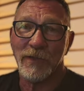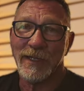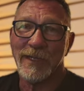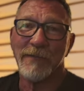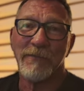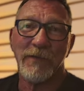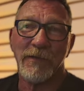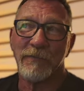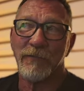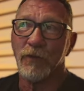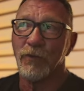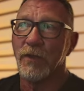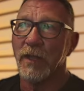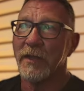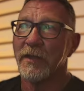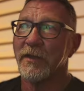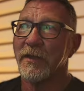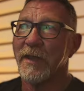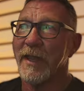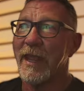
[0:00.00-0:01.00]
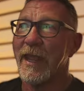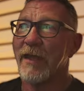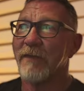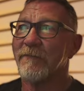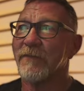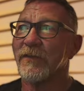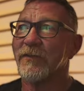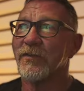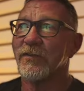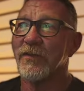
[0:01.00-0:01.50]
Even if you cut it in
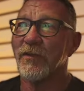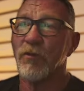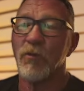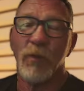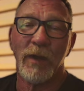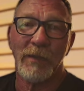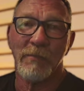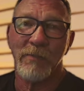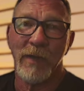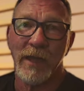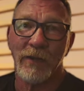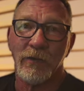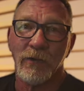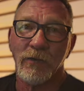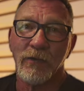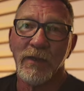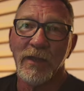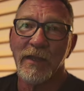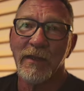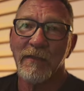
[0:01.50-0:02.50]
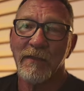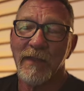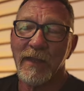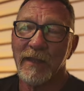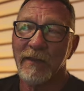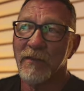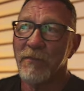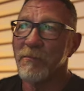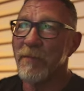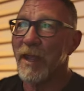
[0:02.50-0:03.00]
half, it's still way better
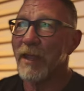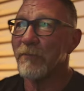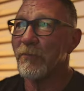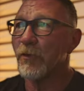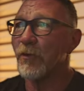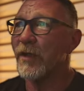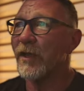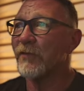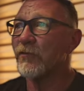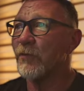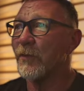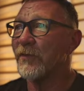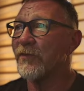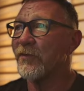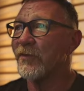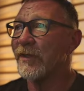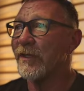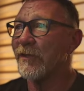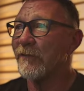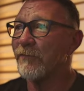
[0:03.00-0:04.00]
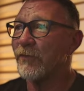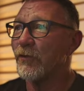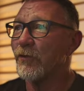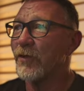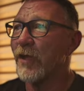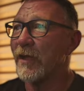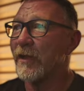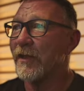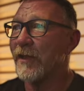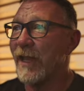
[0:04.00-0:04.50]
than the Bambu X1C if you
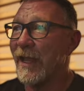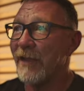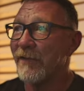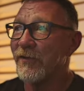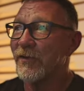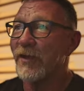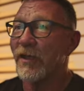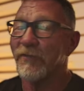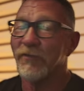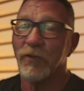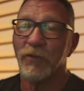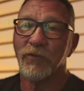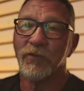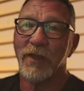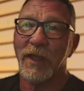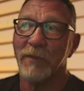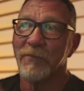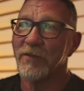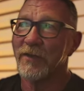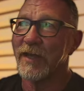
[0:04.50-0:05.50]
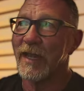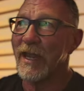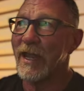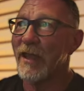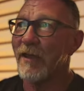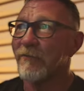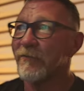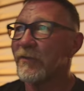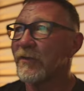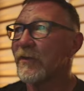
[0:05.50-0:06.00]
cut it, had to cut those times in
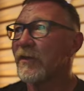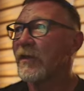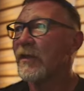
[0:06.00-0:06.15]
half.